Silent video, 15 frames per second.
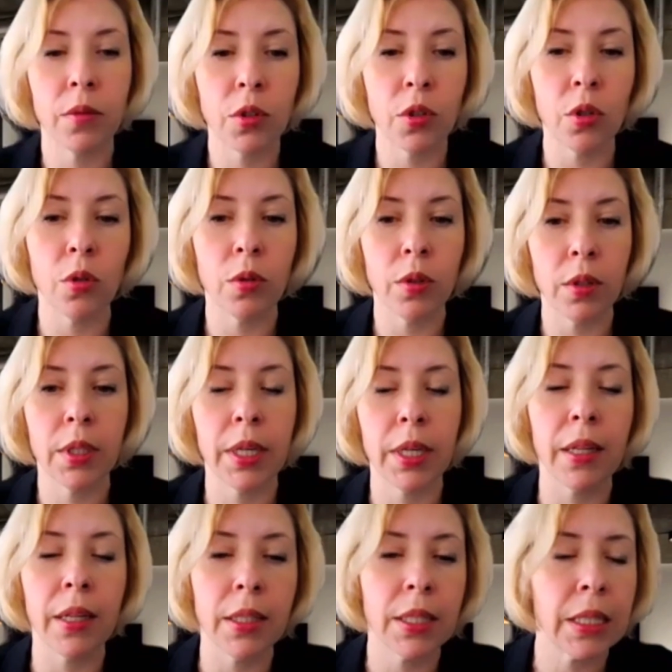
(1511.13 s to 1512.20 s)
So
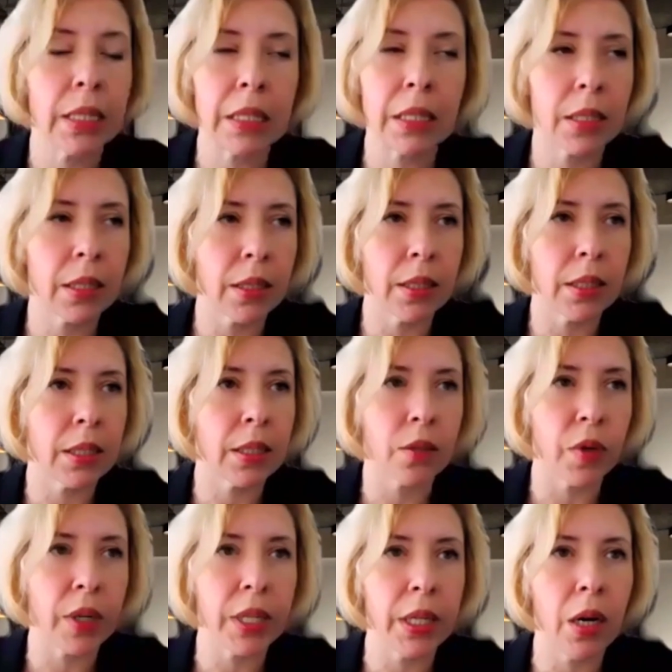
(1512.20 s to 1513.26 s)
again, it's
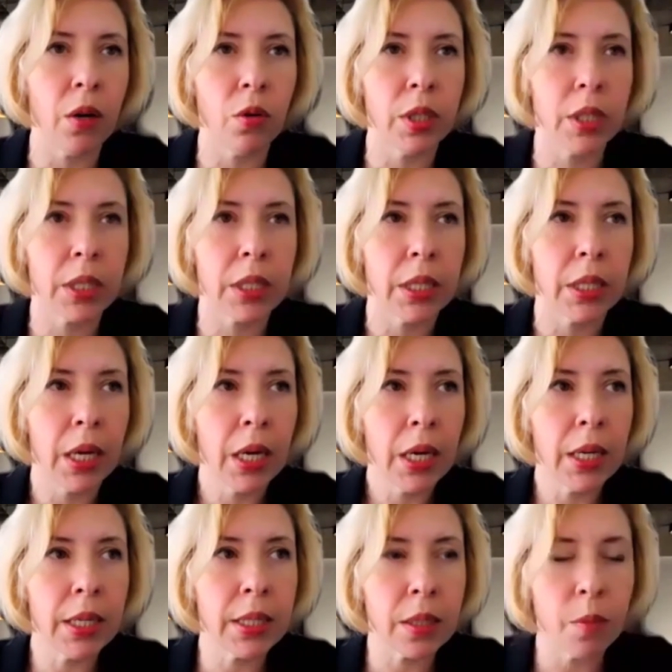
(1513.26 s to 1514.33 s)
right now it's
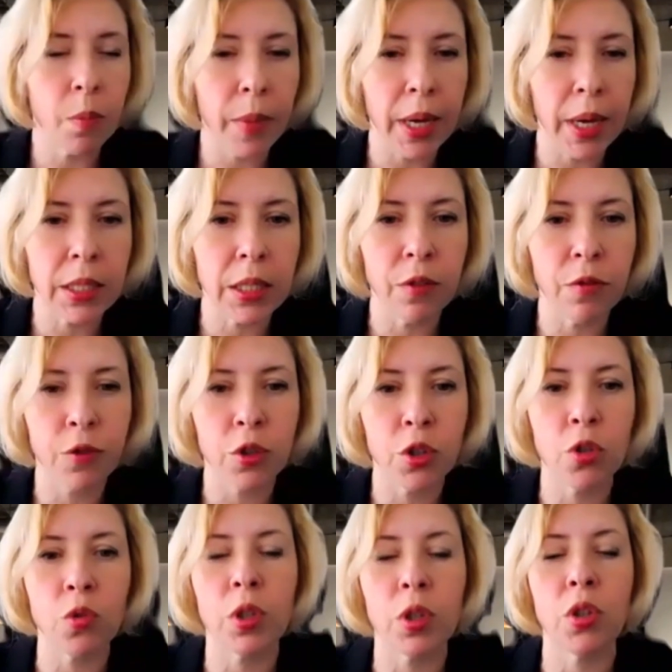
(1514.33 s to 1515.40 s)
a massive
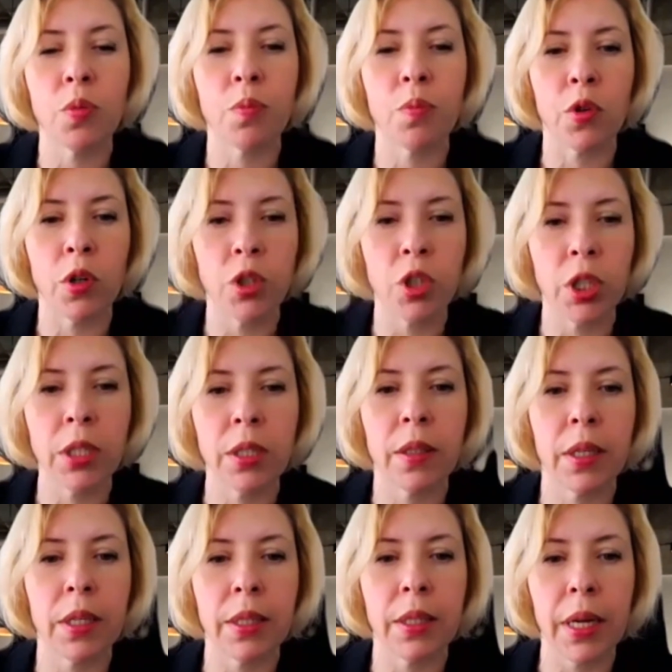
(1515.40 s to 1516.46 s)
research
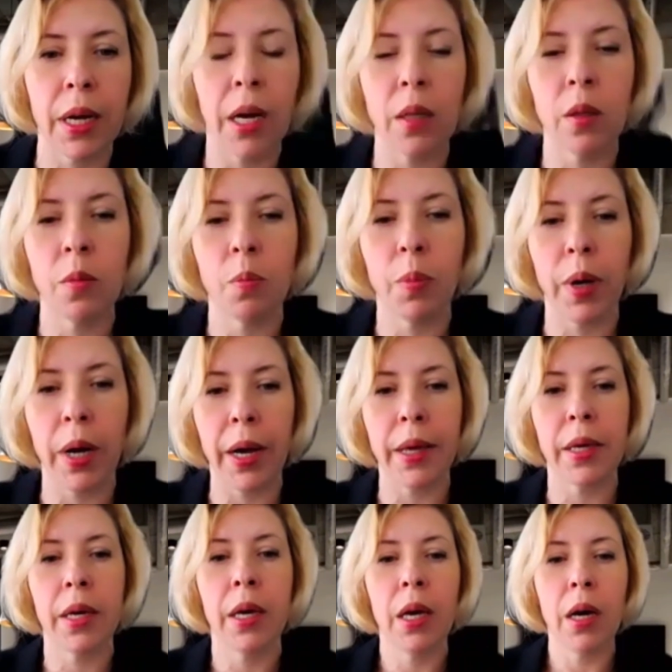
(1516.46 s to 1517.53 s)
project that done by